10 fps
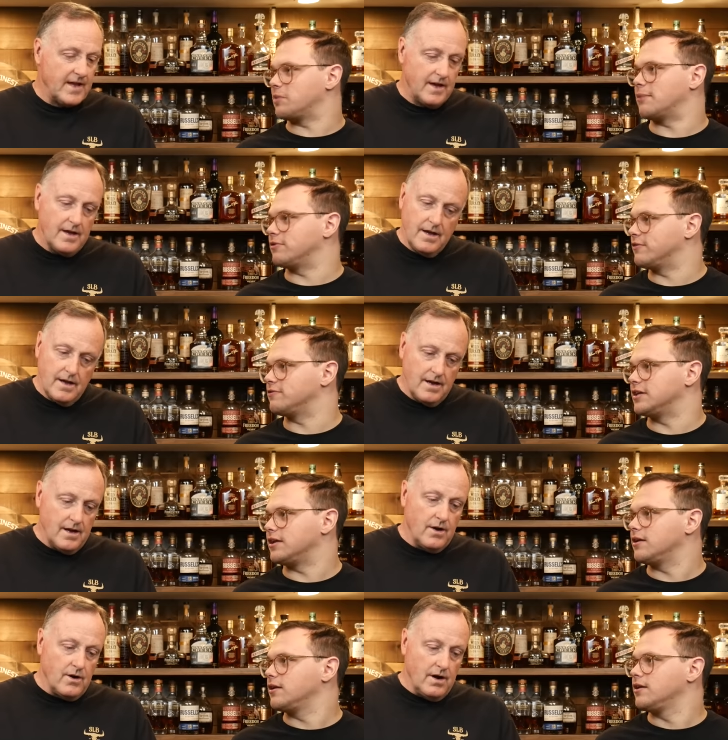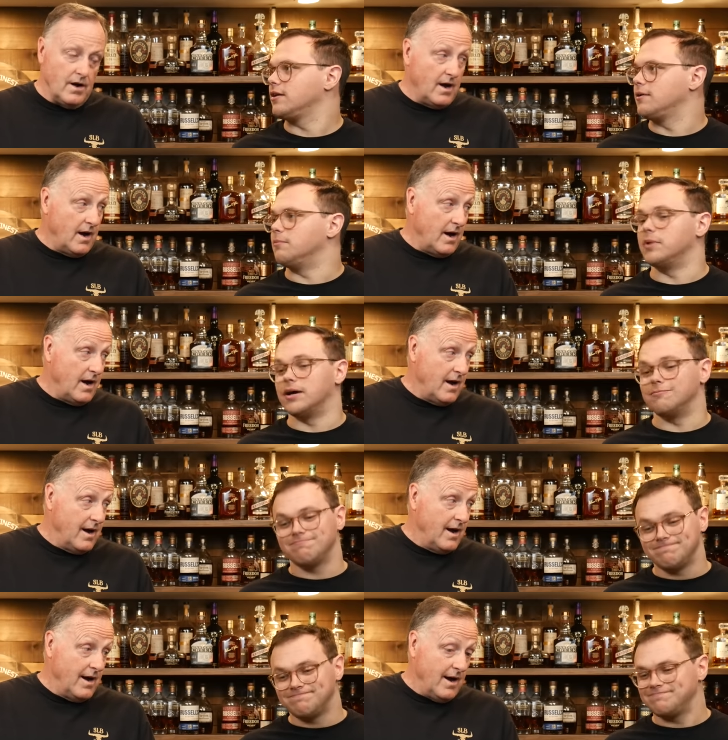Speaker 1: Pappy 15, but
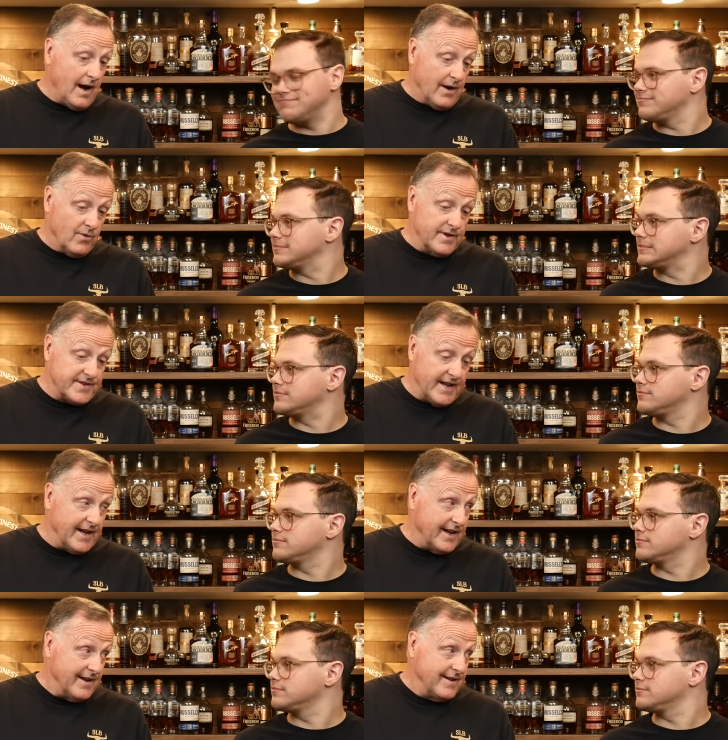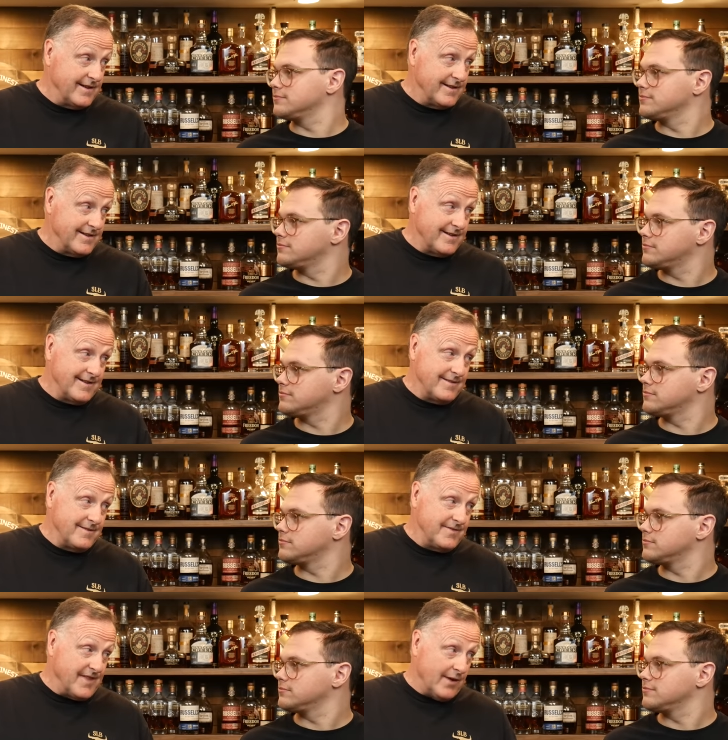I will
Speaker 2: say
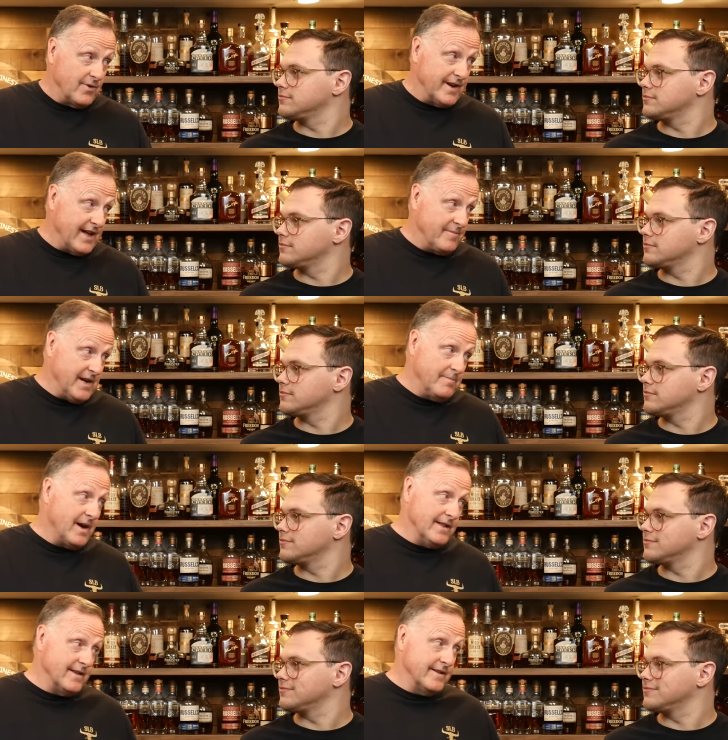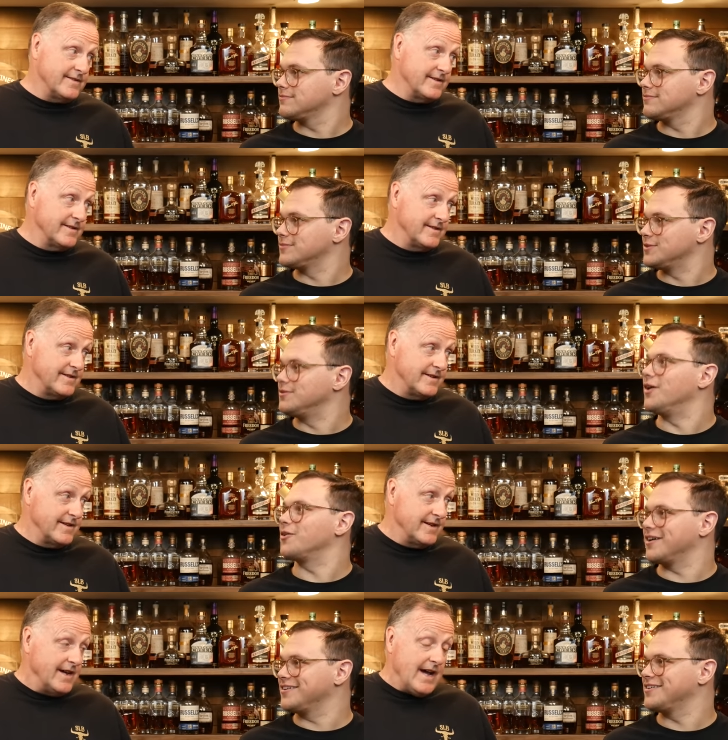that would not have made my list.
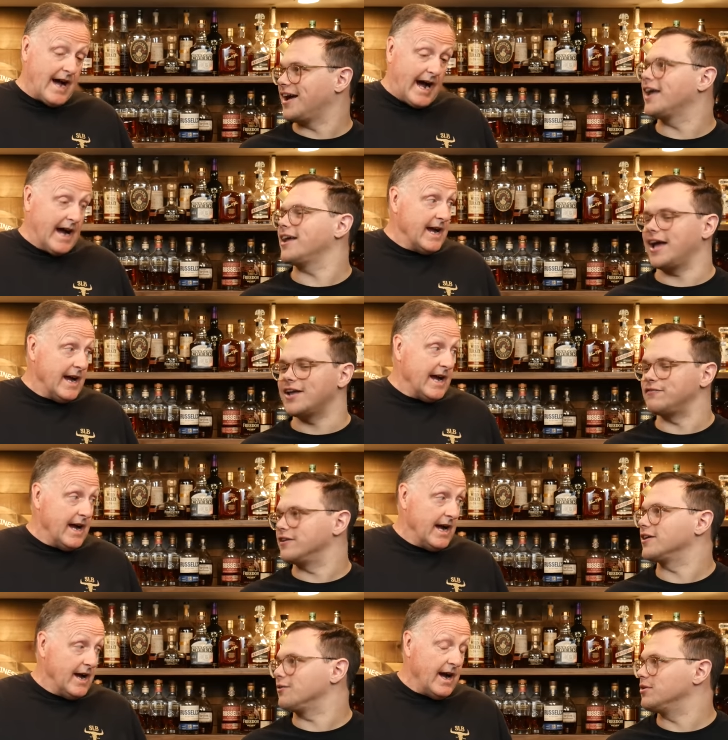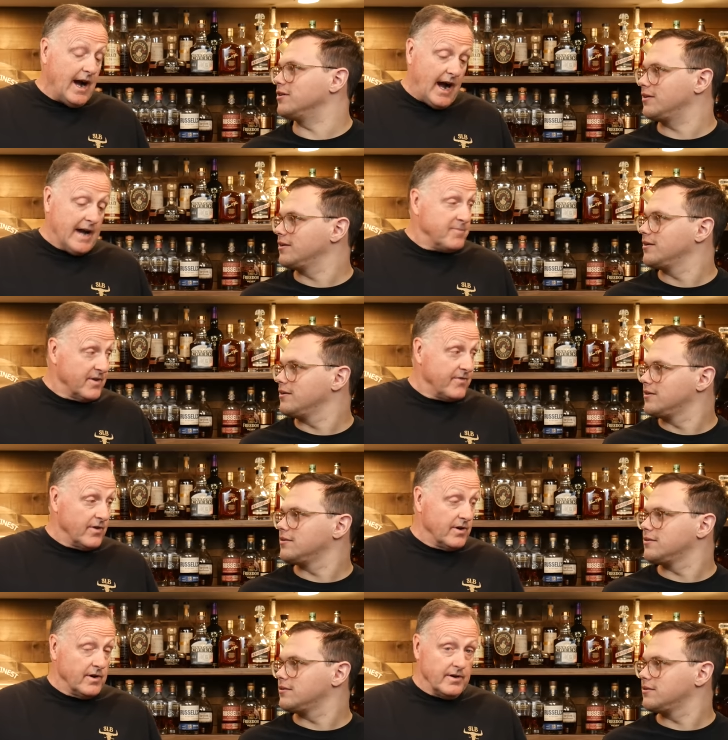Okay, I, I, I had a feeling it would. I
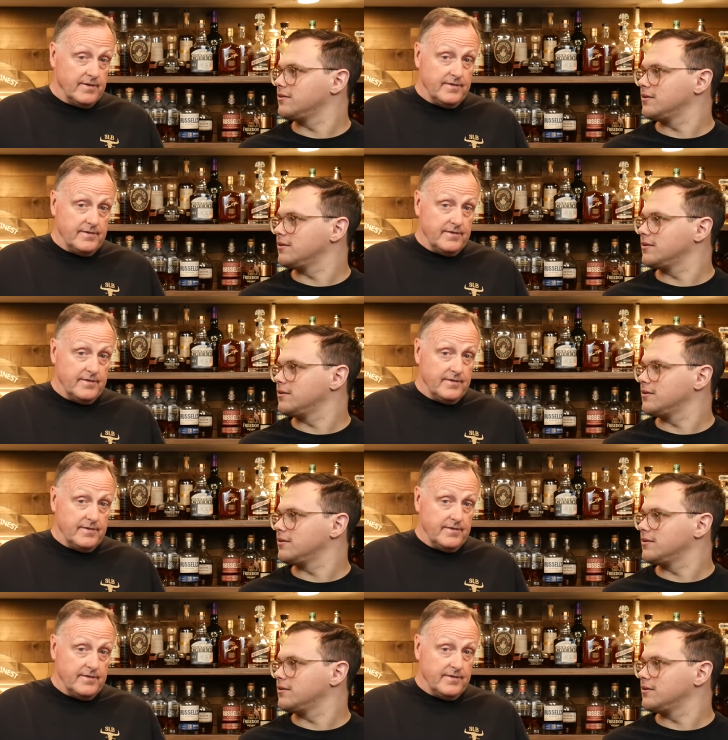prefer